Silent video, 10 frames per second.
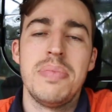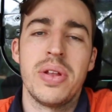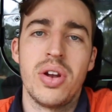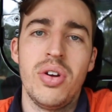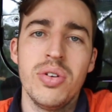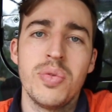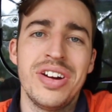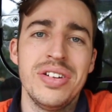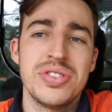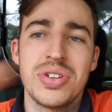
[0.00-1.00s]
but in the long
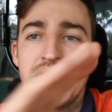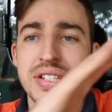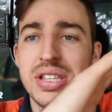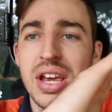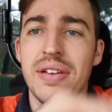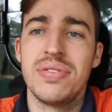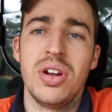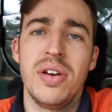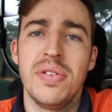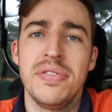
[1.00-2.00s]
run it's going to save the
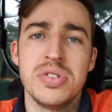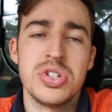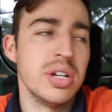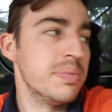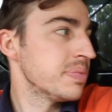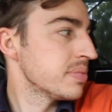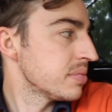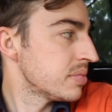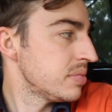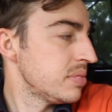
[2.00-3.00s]
life of your Jeep.
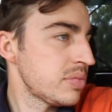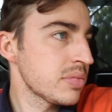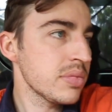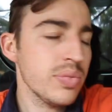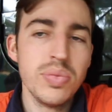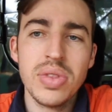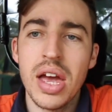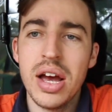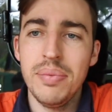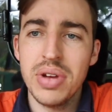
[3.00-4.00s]

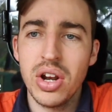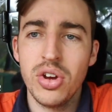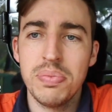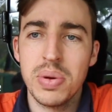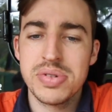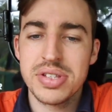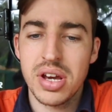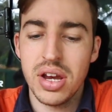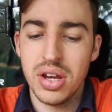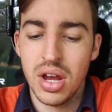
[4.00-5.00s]
Now a lot of people
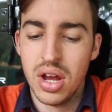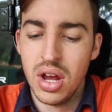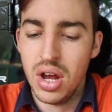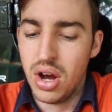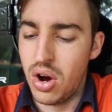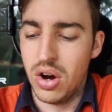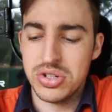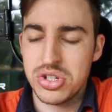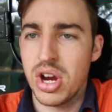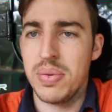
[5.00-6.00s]
say, oh,
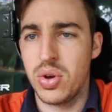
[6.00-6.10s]
just grab a